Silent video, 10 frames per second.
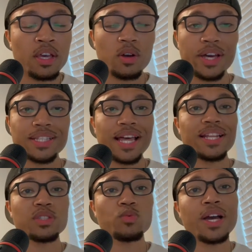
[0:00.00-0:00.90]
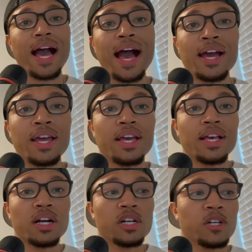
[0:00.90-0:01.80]
Okay, that is what I
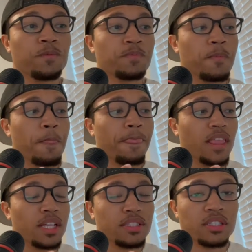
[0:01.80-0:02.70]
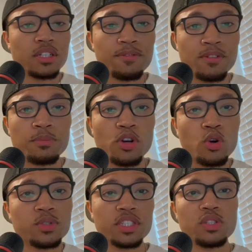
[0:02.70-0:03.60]
took from the whole
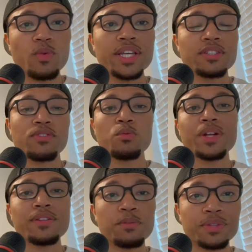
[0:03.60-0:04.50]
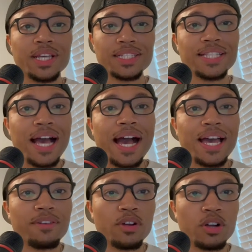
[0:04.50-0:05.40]
situation, from things that I
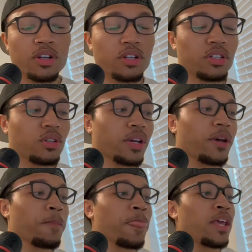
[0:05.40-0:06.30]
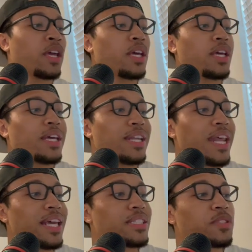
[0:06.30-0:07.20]
have heard. Okay,
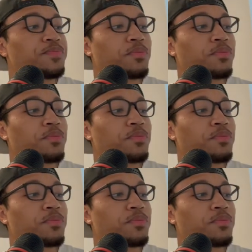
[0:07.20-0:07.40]
next,